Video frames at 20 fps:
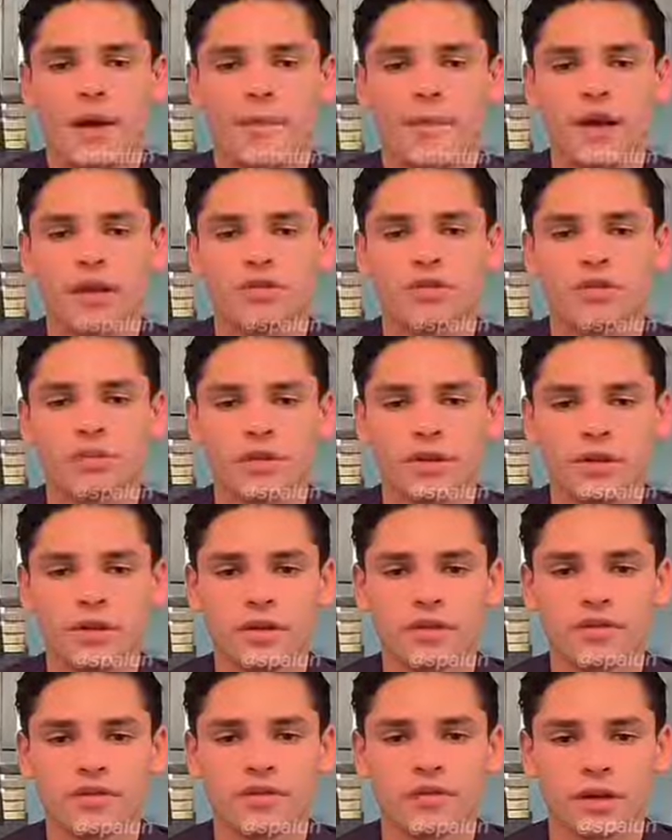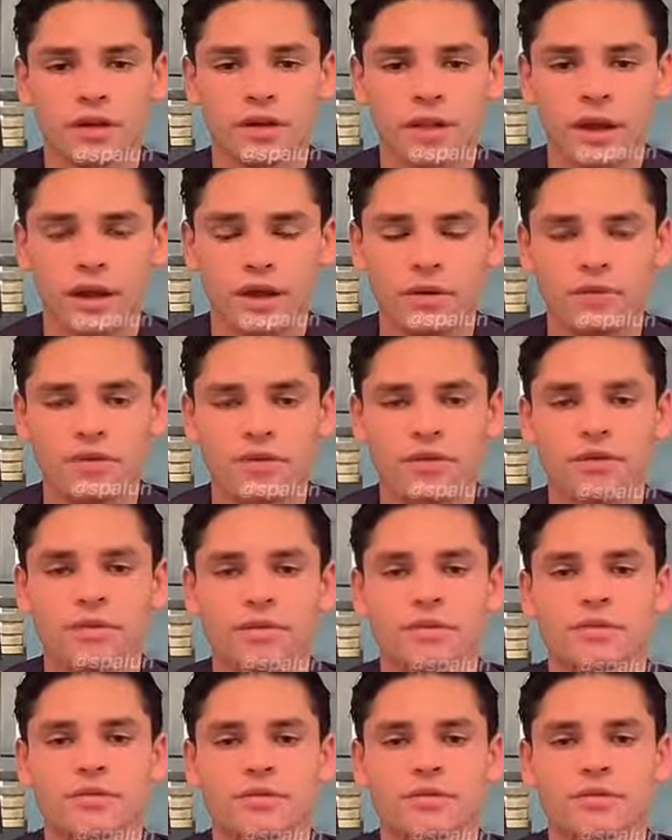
I'm not doing this for clout.